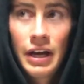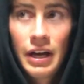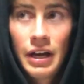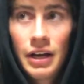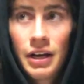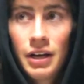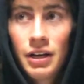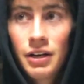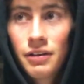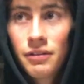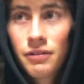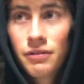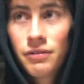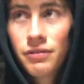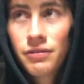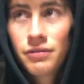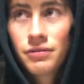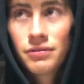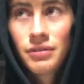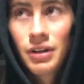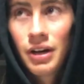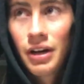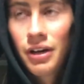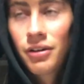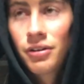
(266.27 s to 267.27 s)
I
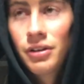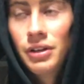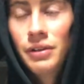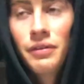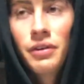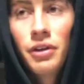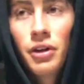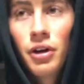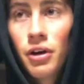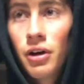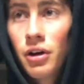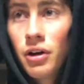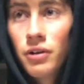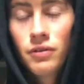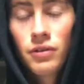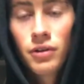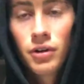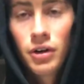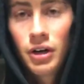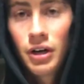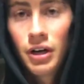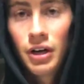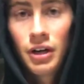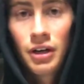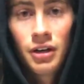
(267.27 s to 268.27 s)
don't even know how far
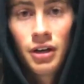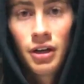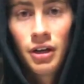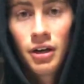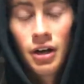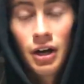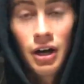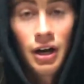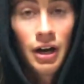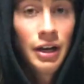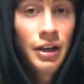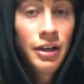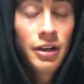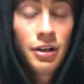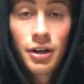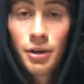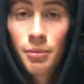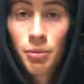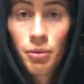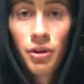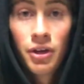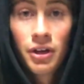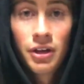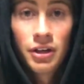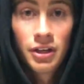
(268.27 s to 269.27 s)
I had in. I ended up
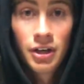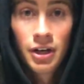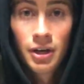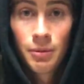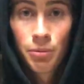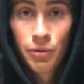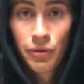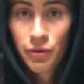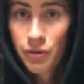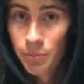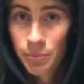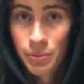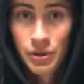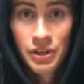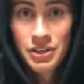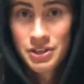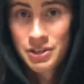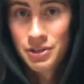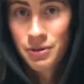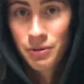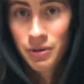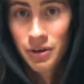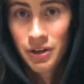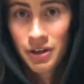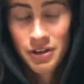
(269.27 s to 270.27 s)
laying up with a
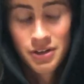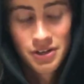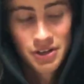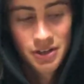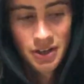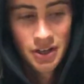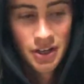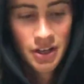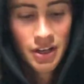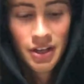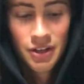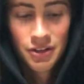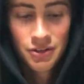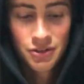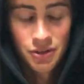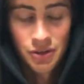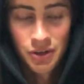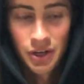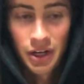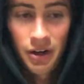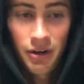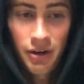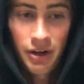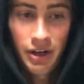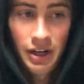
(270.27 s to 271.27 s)
pitching wedge. So
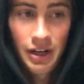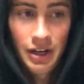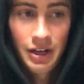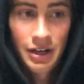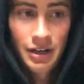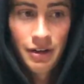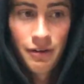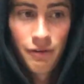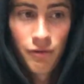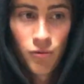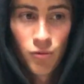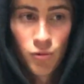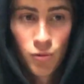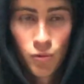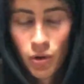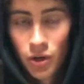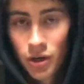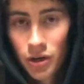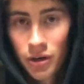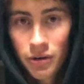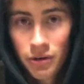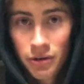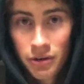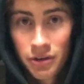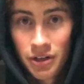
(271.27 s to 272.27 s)
now I have
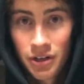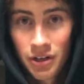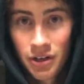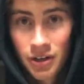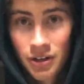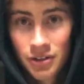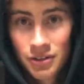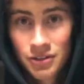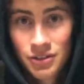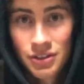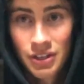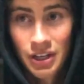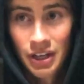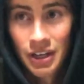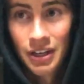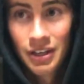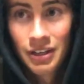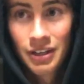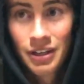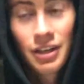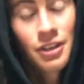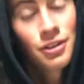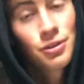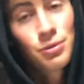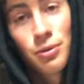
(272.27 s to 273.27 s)
100 yards, and
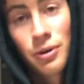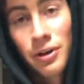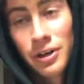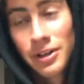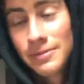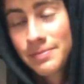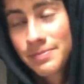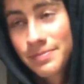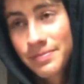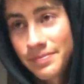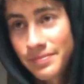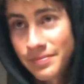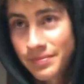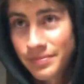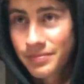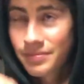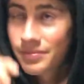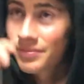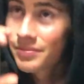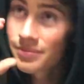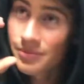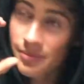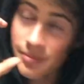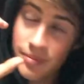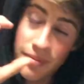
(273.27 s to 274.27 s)
guess what?
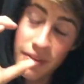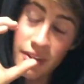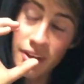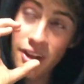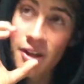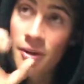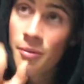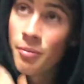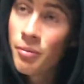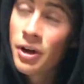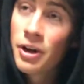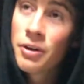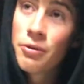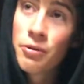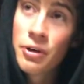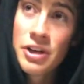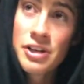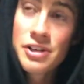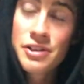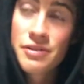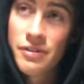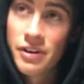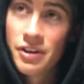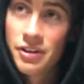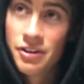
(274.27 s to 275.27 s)
My
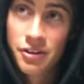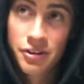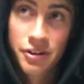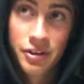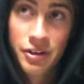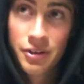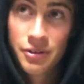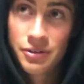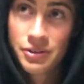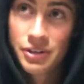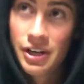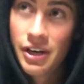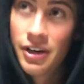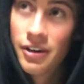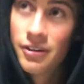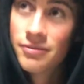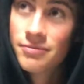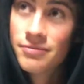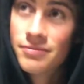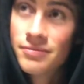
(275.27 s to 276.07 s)
rangefinder goes out.